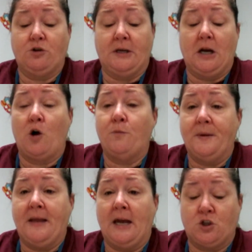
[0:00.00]
you can
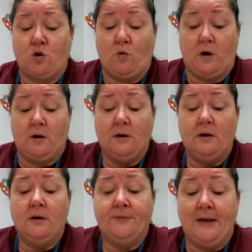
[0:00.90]
open that door.
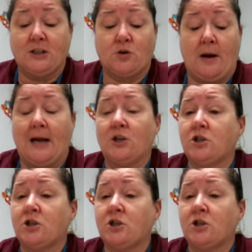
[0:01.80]
That's right,